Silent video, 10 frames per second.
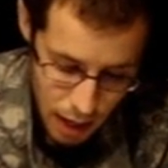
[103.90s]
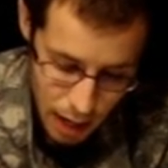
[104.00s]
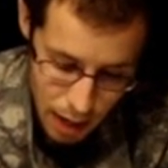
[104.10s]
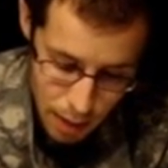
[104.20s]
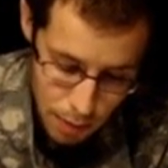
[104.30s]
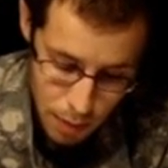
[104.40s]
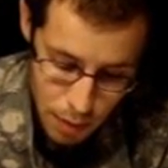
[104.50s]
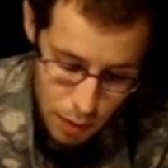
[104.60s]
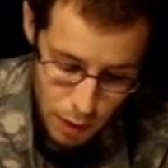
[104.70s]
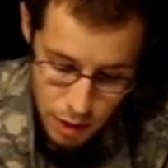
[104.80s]
And
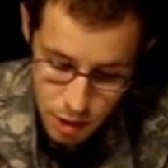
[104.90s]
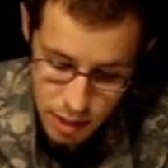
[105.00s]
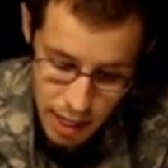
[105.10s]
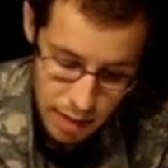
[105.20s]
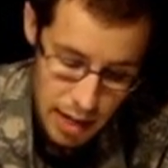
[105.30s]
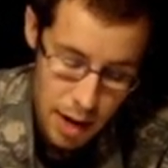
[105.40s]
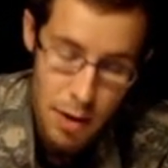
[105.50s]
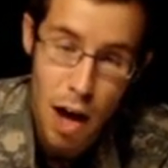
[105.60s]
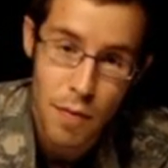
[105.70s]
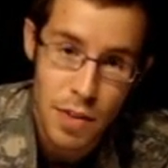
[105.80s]
there's your
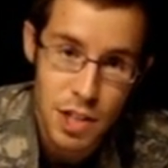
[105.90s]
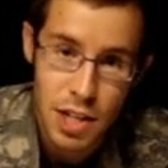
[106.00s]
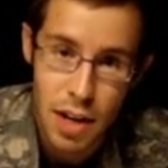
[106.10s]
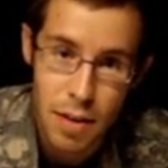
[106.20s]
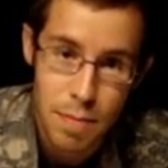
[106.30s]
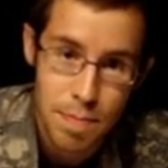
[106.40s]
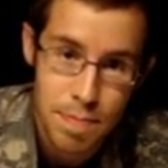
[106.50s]
takedown of the shell.